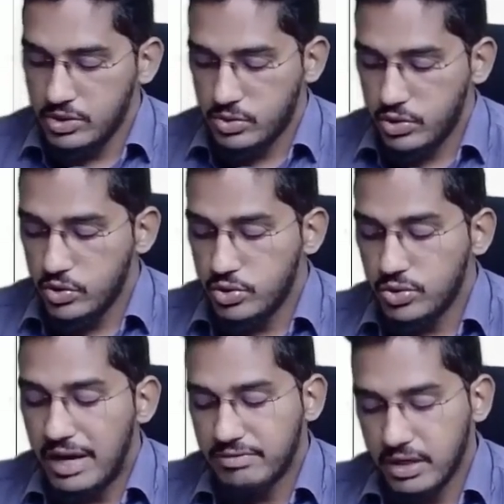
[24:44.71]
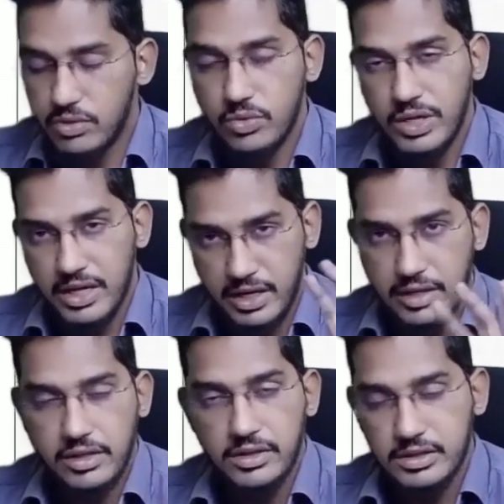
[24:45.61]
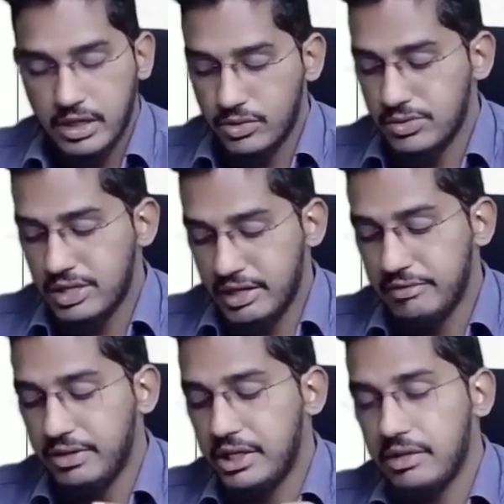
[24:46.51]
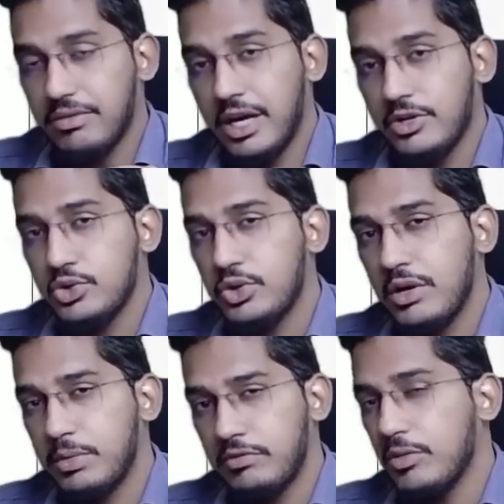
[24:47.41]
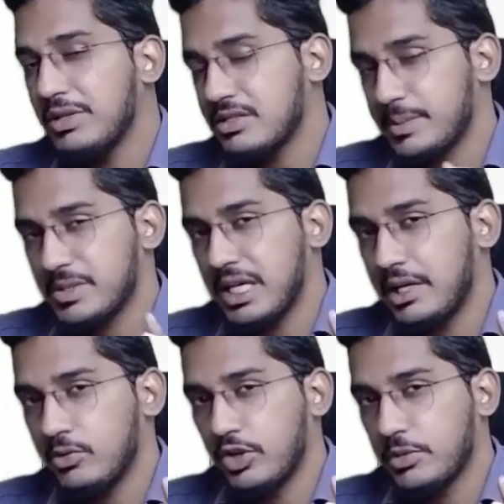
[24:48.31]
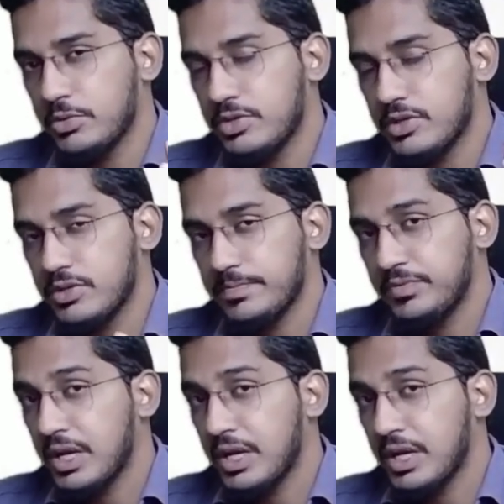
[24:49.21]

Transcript: So you should have concluded internal controls are effective and you should have performed less substantive audit procedures.